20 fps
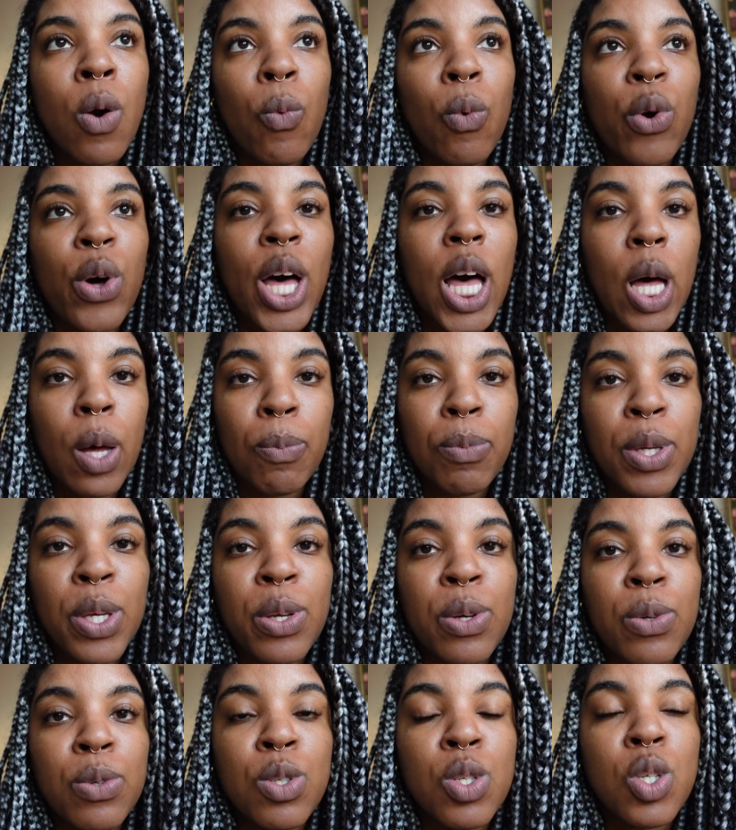will help
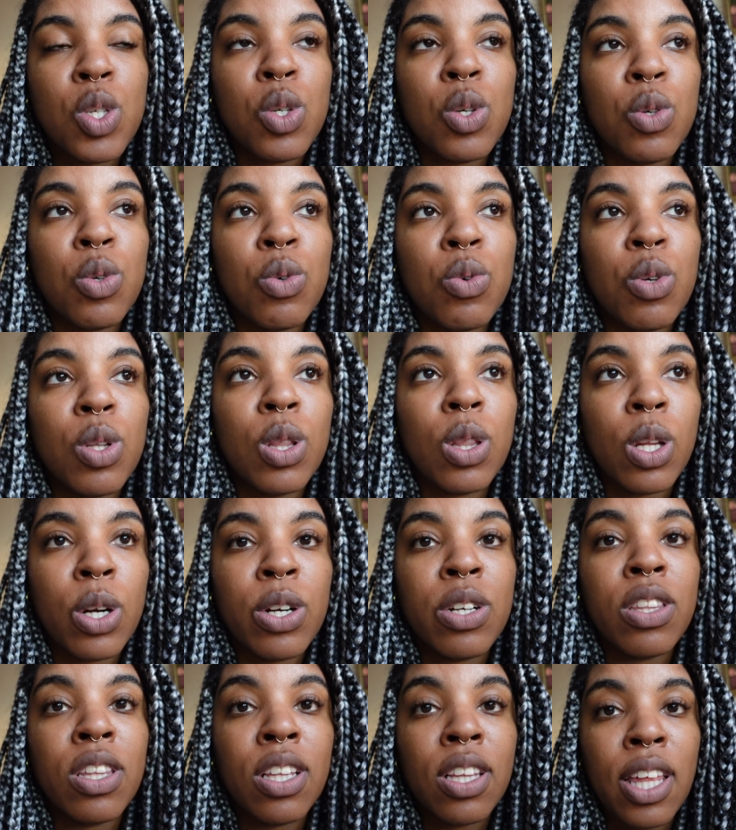you to
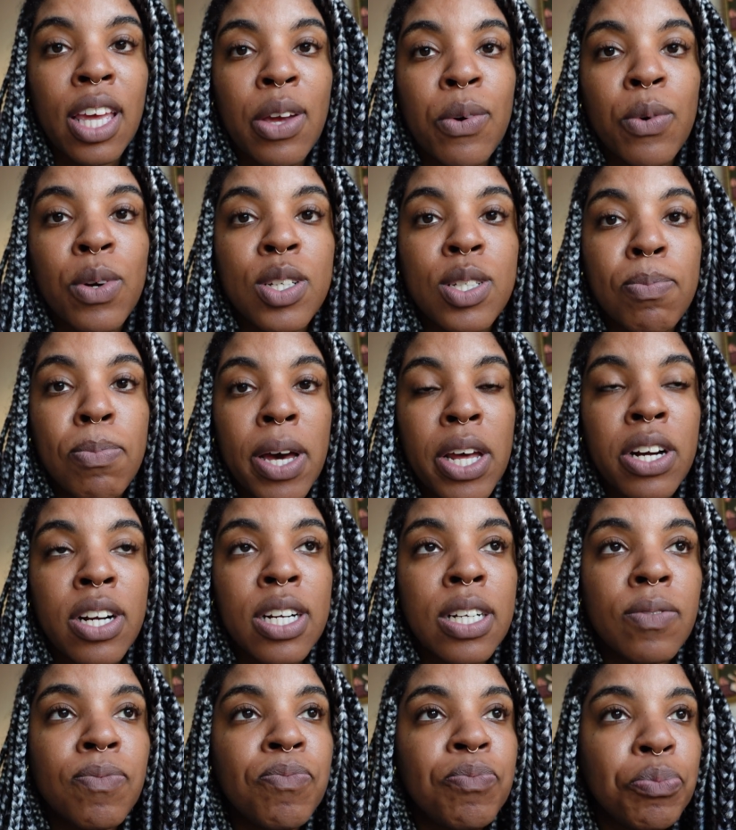learn the language
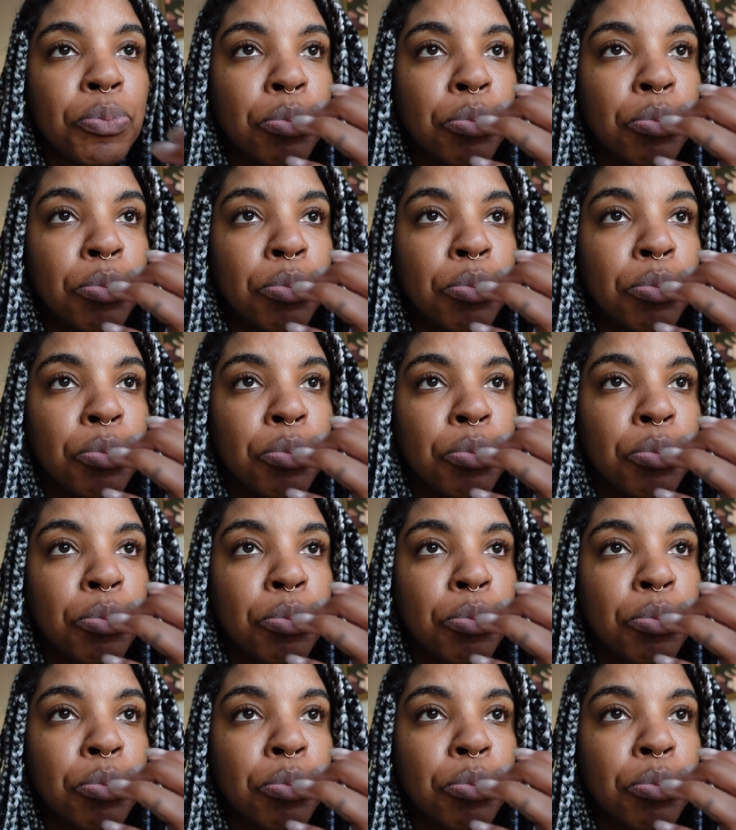better.